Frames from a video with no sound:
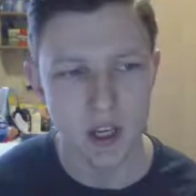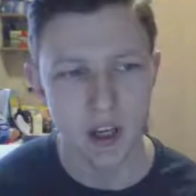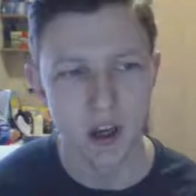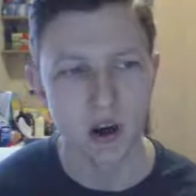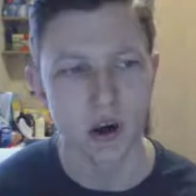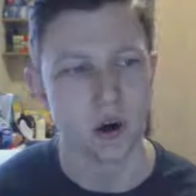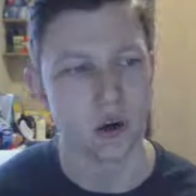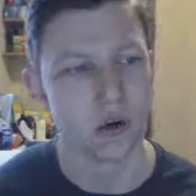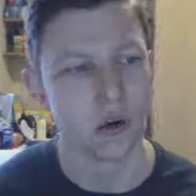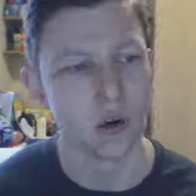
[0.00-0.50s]

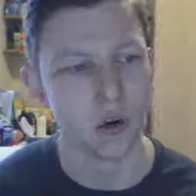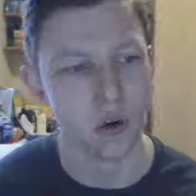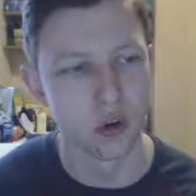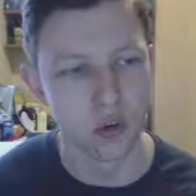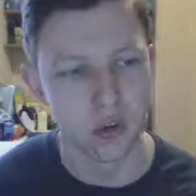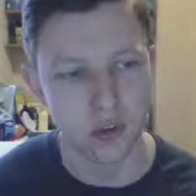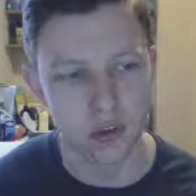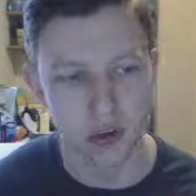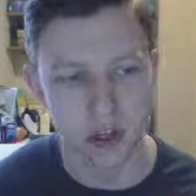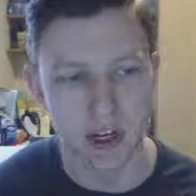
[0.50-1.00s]
On all
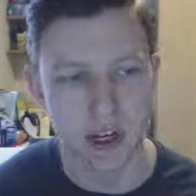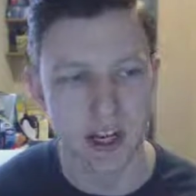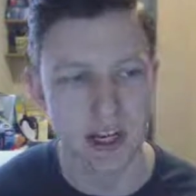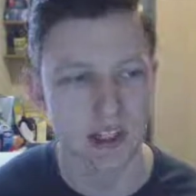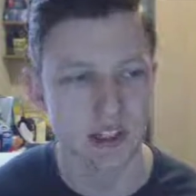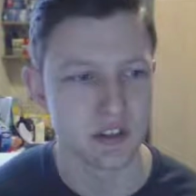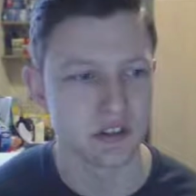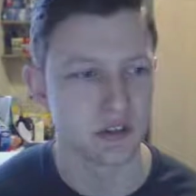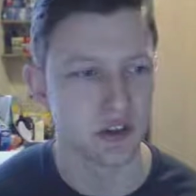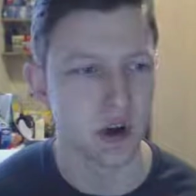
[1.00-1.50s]
3
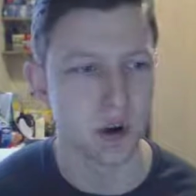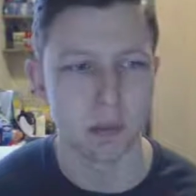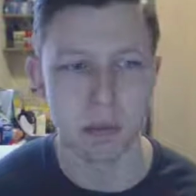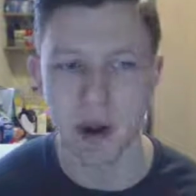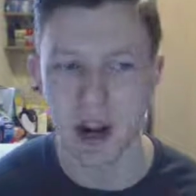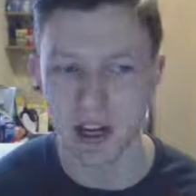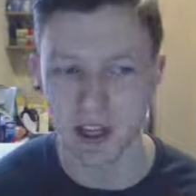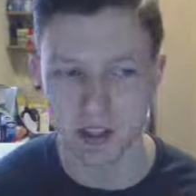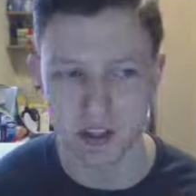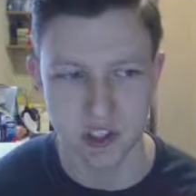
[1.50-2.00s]
days, you've got
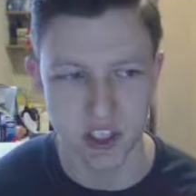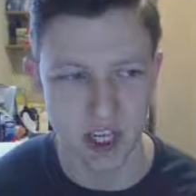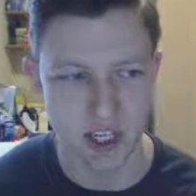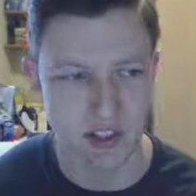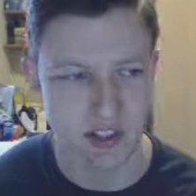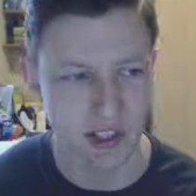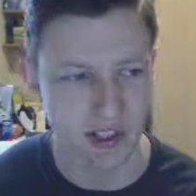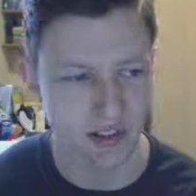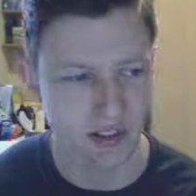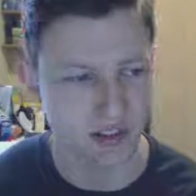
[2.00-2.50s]
back and
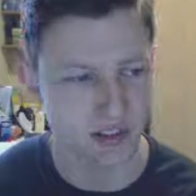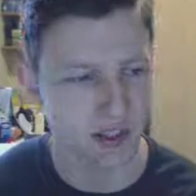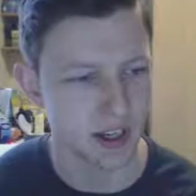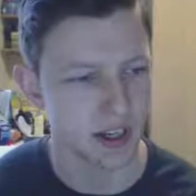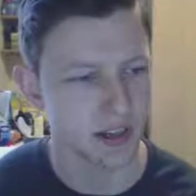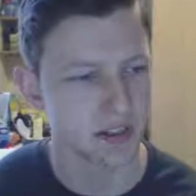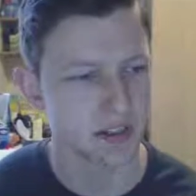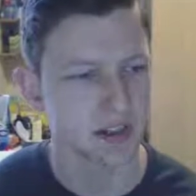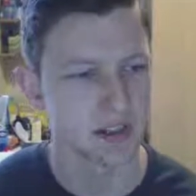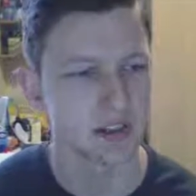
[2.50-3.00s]
chest
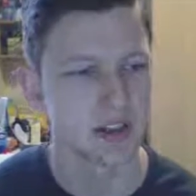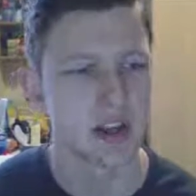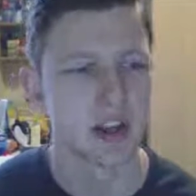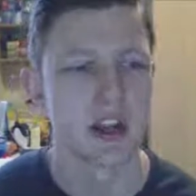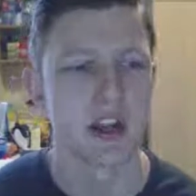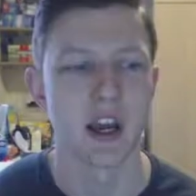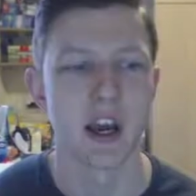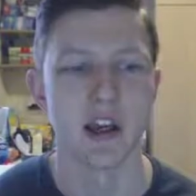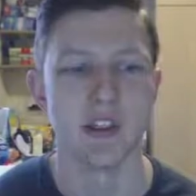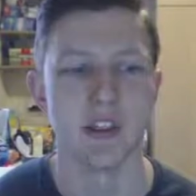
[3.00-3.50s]
exercises,
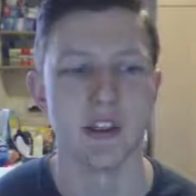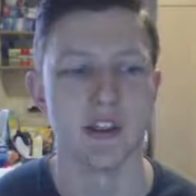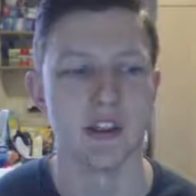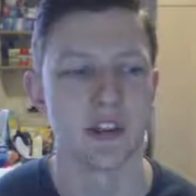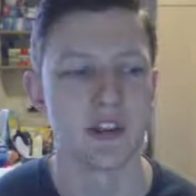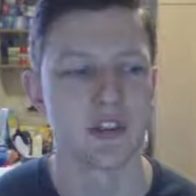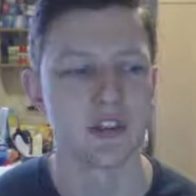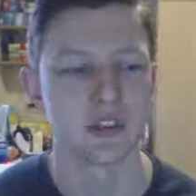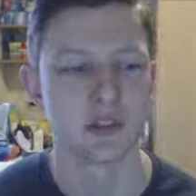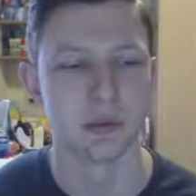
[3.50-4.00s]
and then
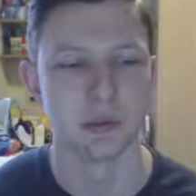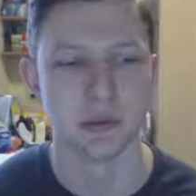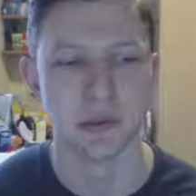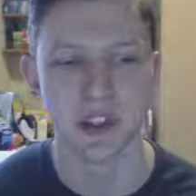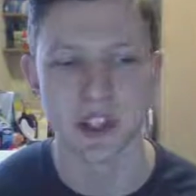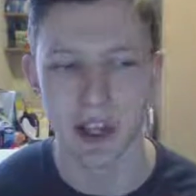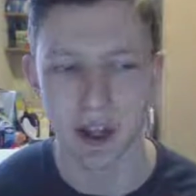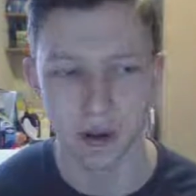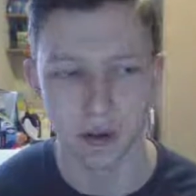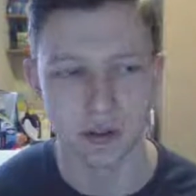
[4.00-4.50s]
there's some
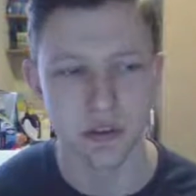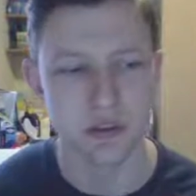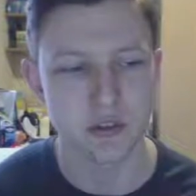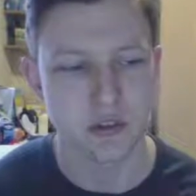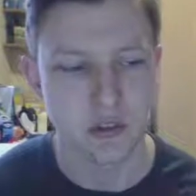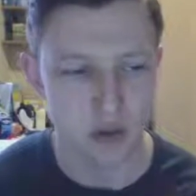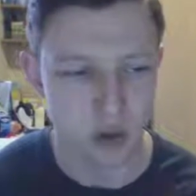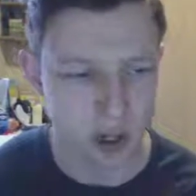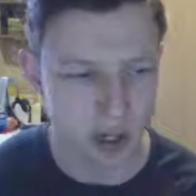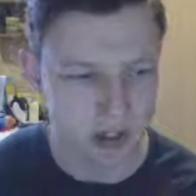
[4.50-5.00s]
delt,
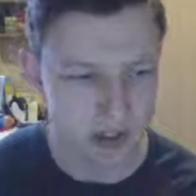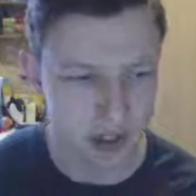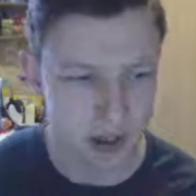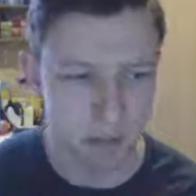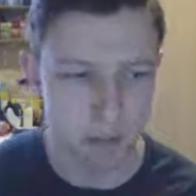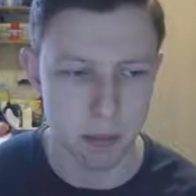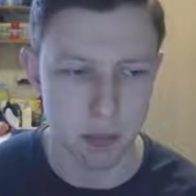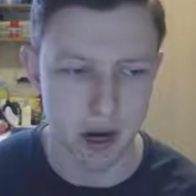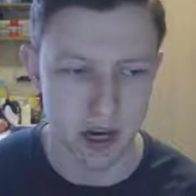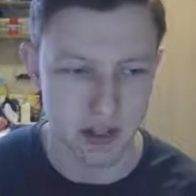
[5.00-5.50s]

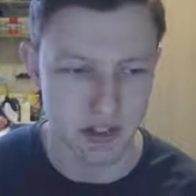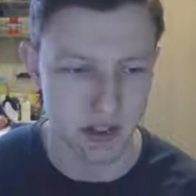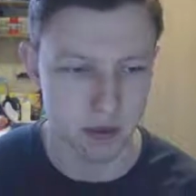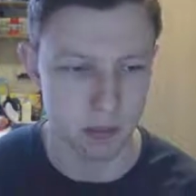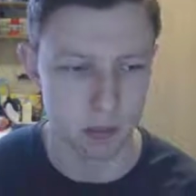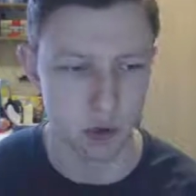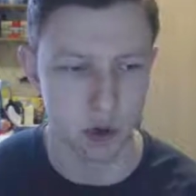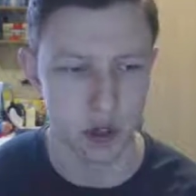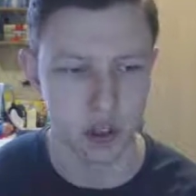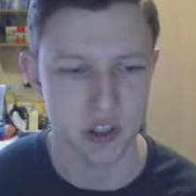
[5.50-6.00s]
tricep, bicep
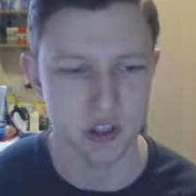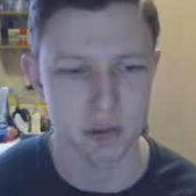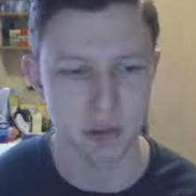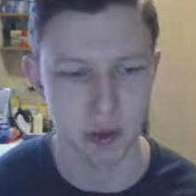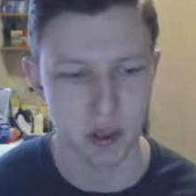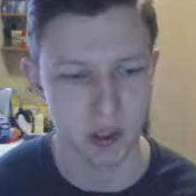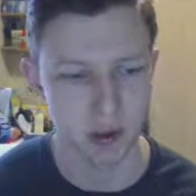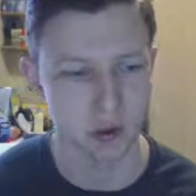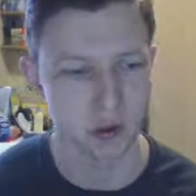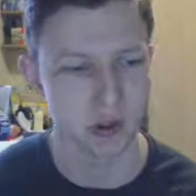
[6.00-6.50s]
work
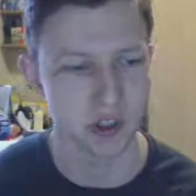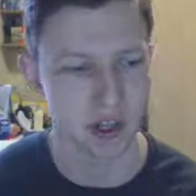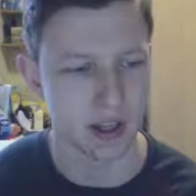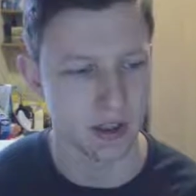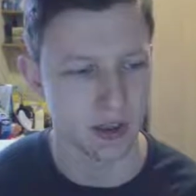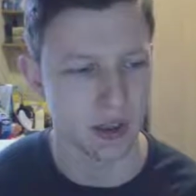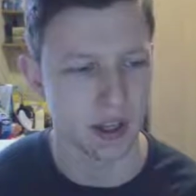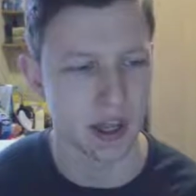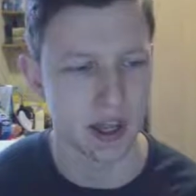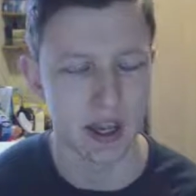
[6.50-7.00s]
sprinkled
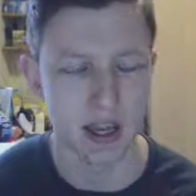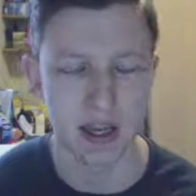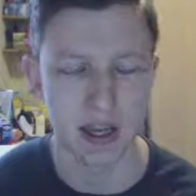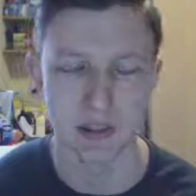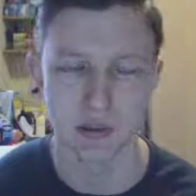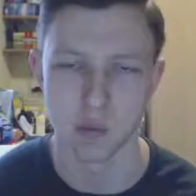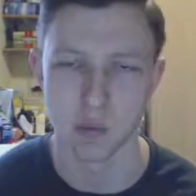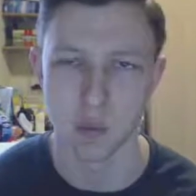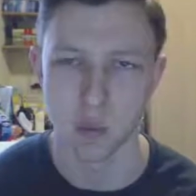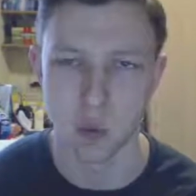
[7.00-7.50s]
in there
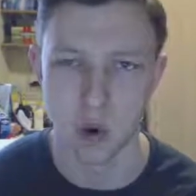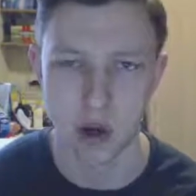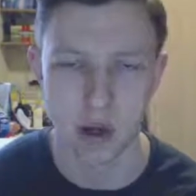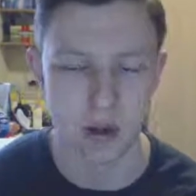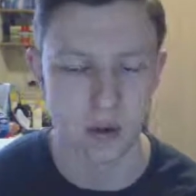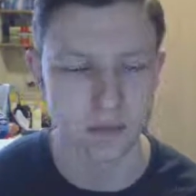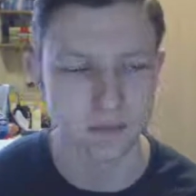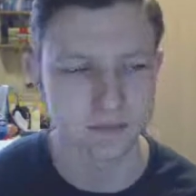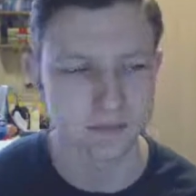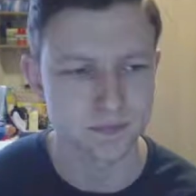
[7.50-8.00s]
as
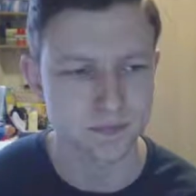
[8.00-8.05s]
well.